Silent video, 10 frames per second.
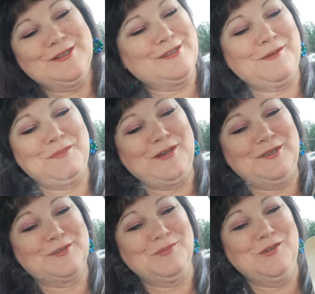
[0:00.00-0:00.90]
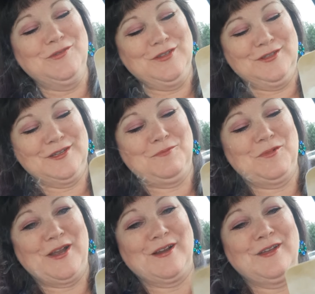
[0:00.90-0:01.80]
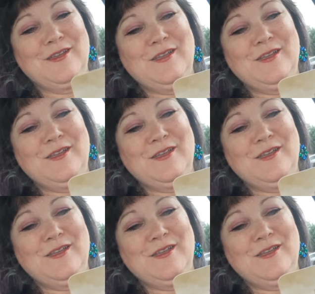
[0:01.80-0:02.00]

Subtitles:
Somebody is moving somewhere.